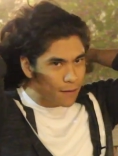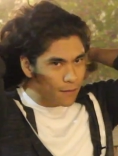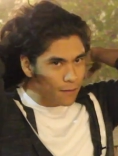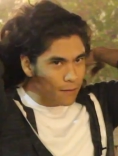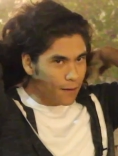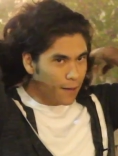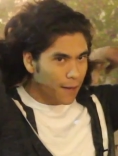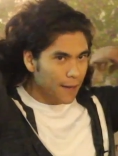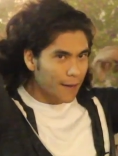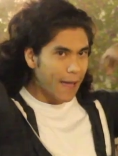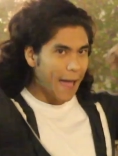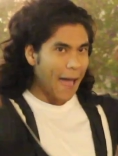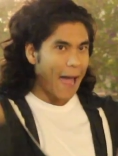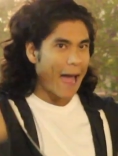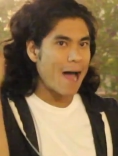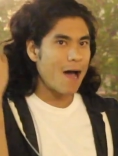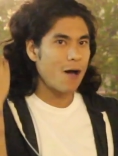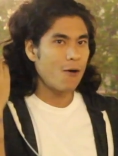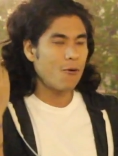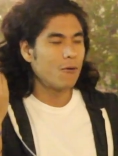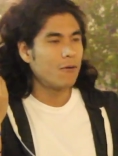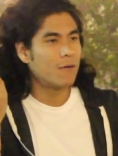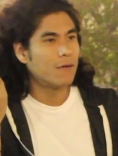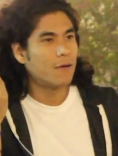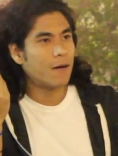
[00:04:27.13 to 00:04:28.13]
like
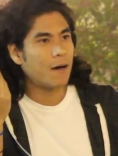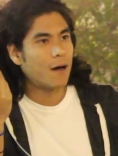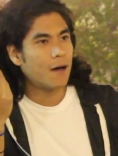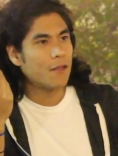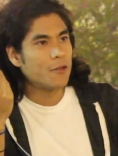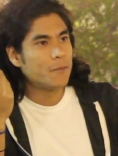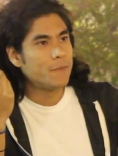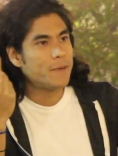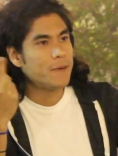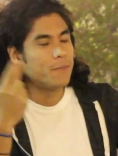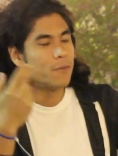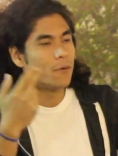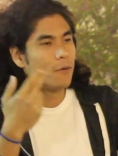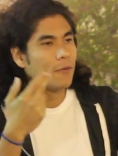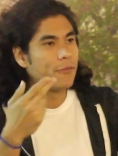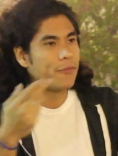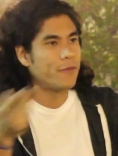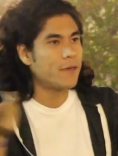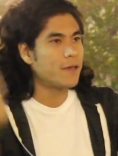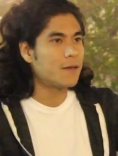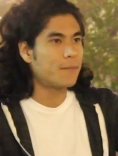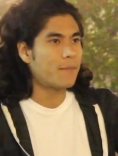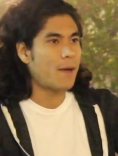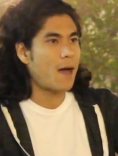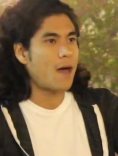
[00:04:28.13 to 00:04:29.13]
how other people
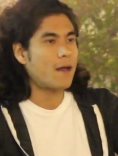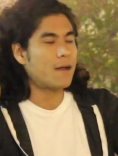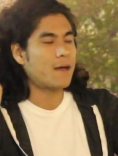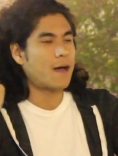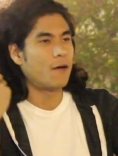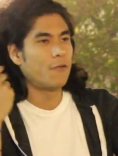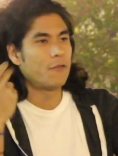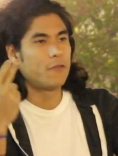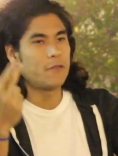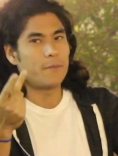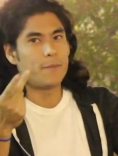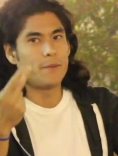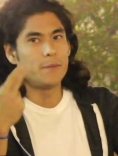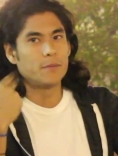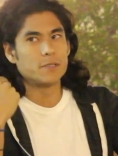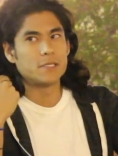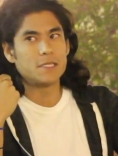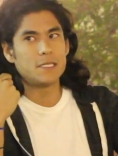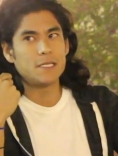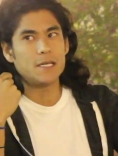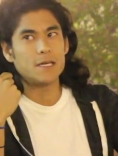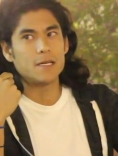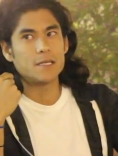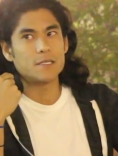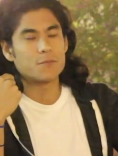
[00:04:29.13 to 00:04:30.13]
think about it, how other people
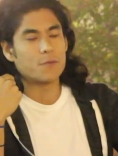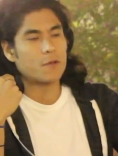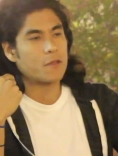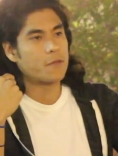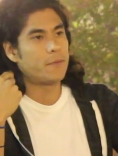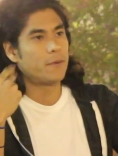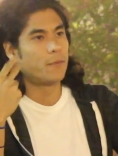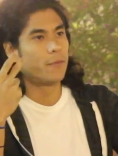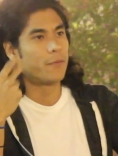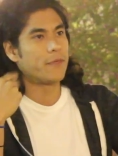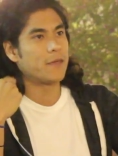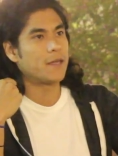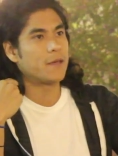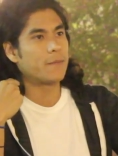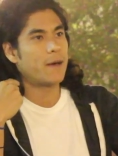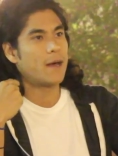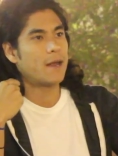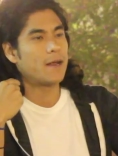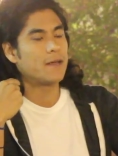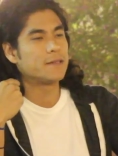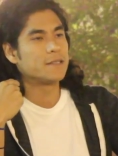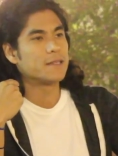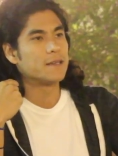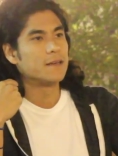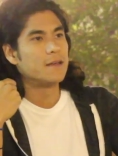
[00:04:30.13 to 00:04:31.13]
see us, what other people think
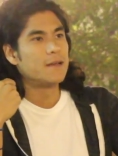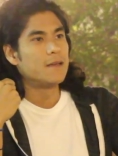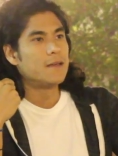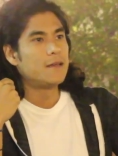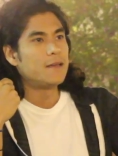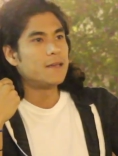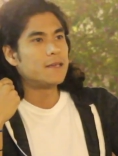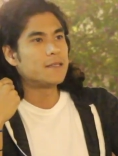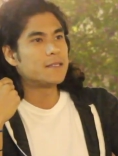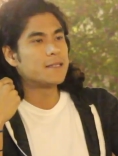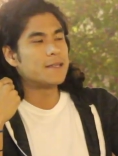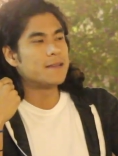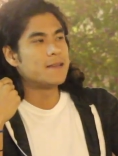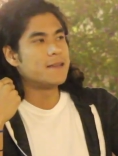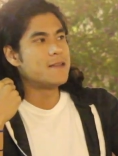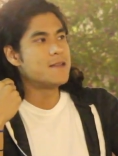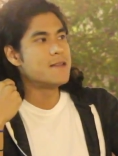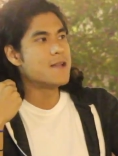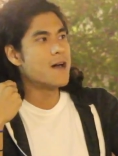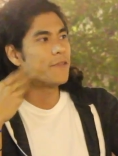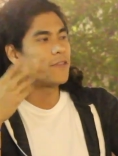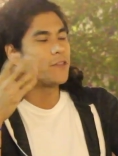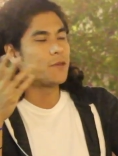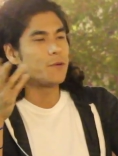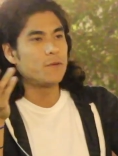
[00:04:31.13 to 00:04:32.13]
about us, is
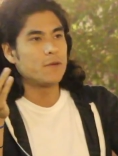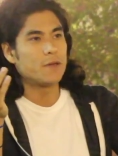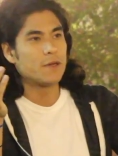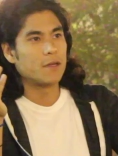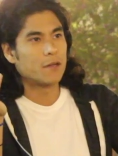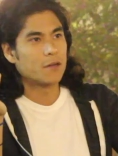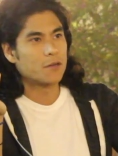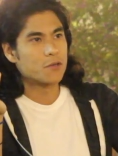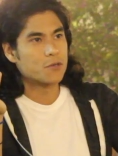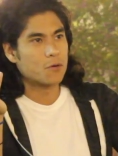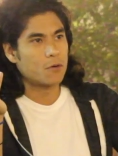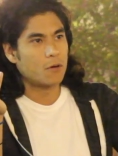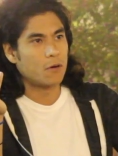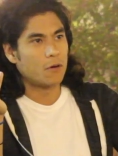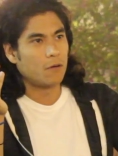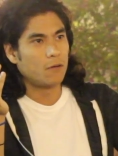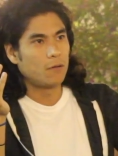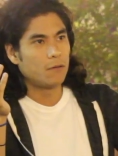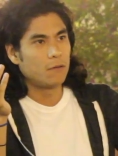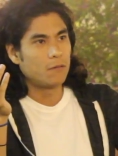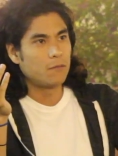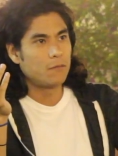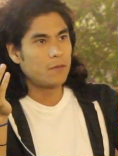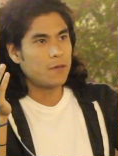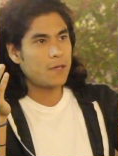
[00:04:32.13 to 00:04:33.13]
nothing we can control.
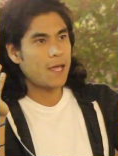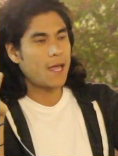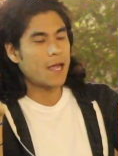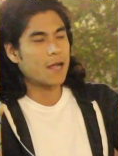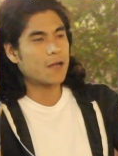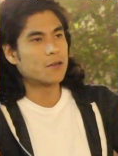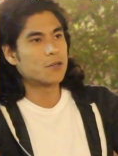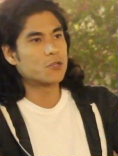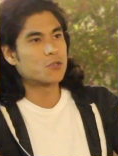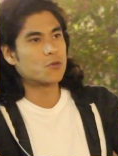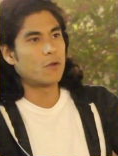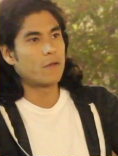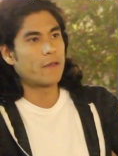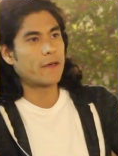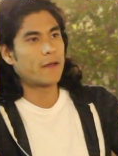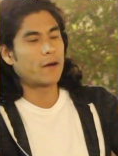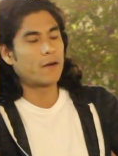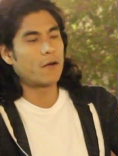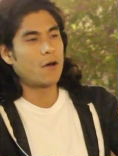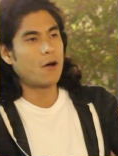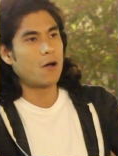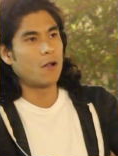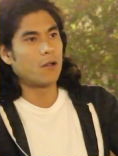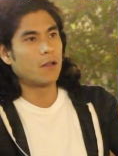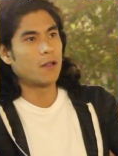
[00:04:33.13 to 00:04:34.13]
We can't control that
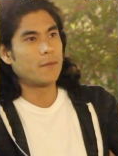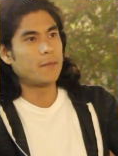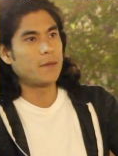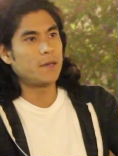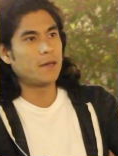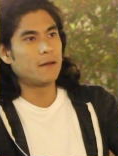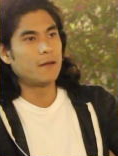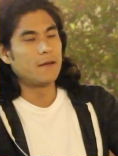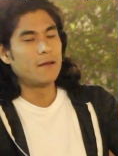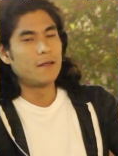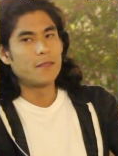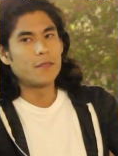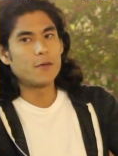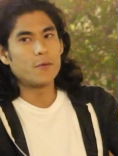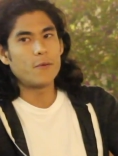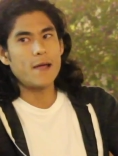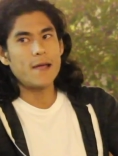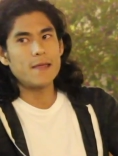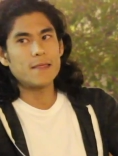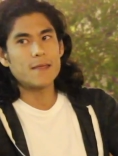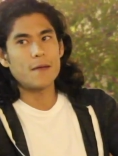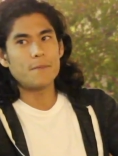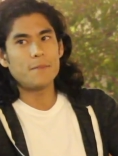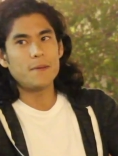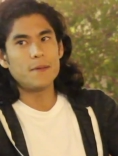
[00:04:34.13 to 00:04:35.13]
at all. I mean, the
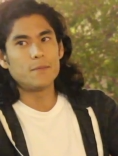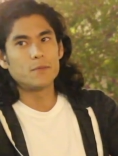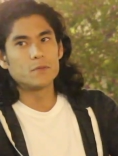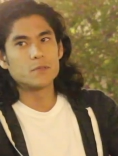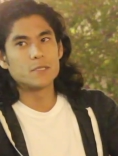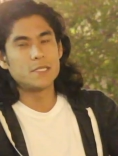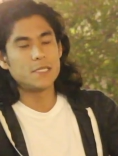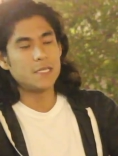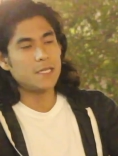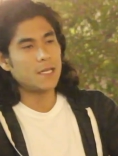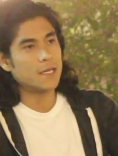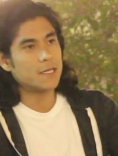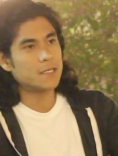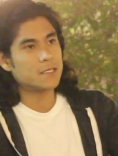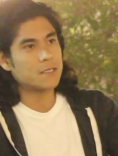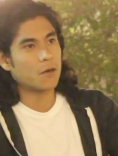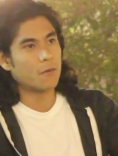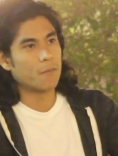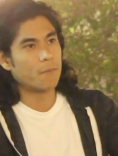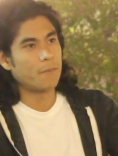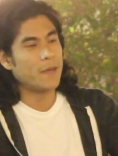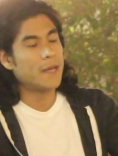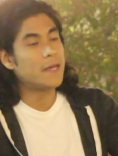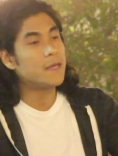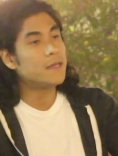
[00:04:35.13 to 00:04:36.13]
way that people see us, our
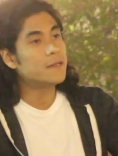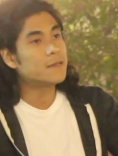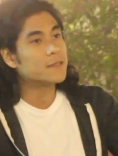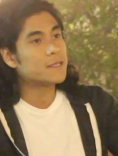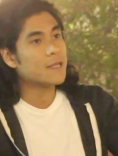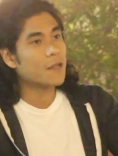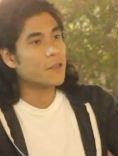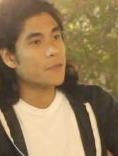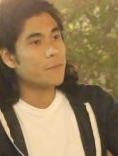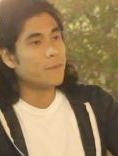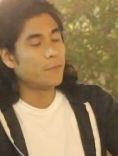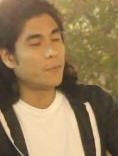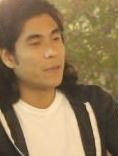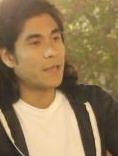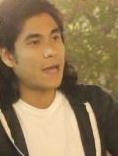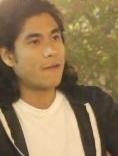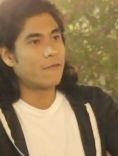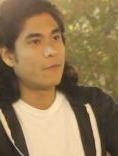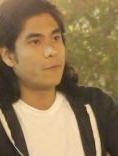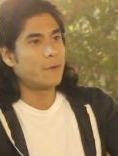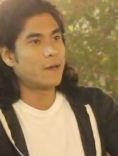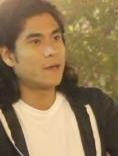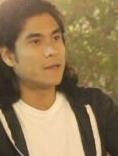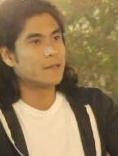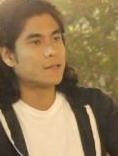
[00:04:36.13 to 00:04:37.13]
opinions that other people
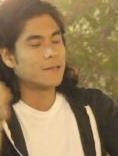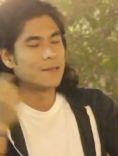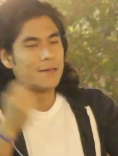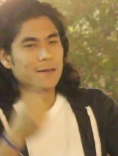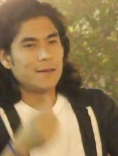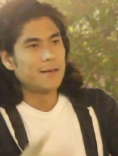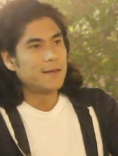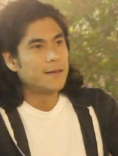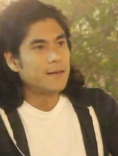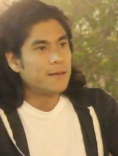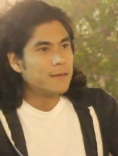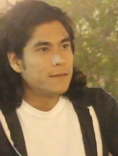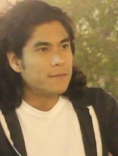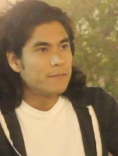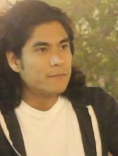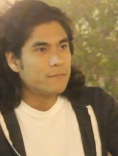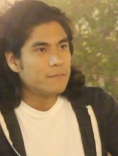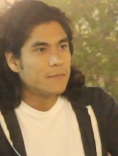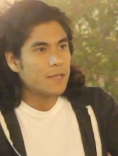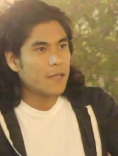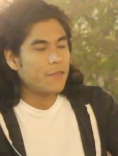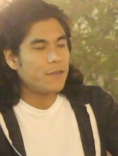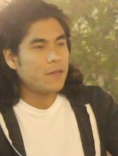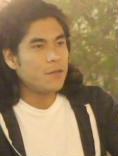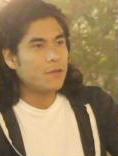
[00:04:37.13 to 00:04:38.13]
have about us,
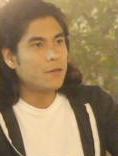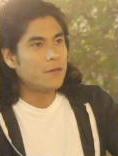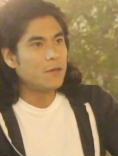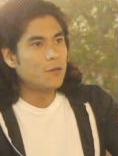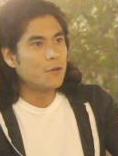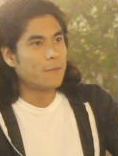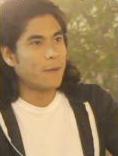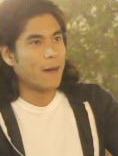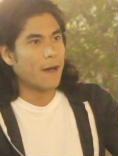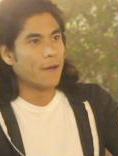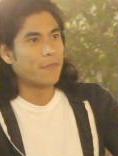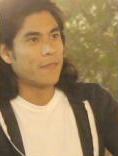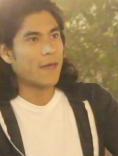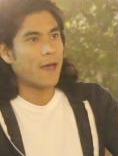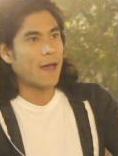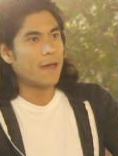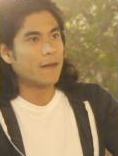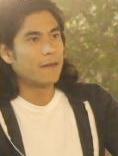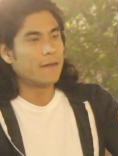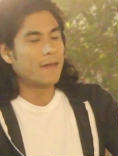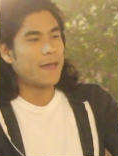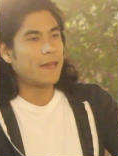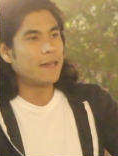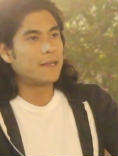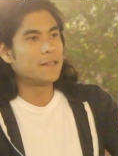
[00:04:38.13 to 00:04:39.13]
nothing you can do about that.
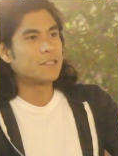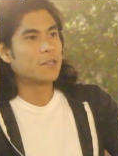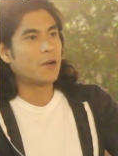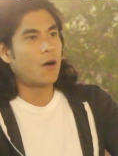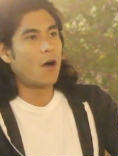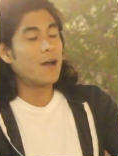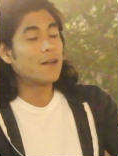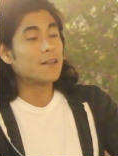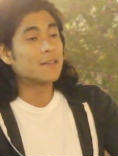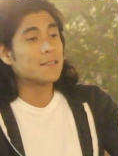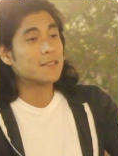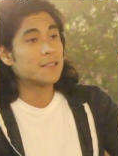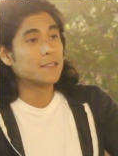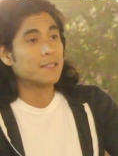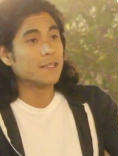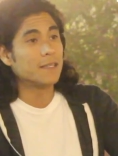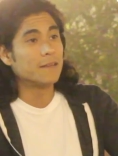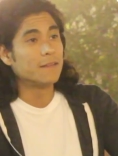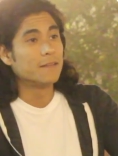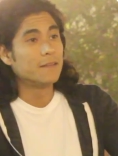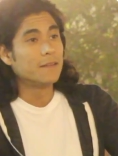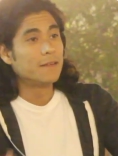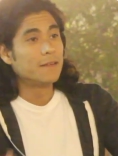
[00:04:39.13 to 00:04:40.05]
And it's honestly,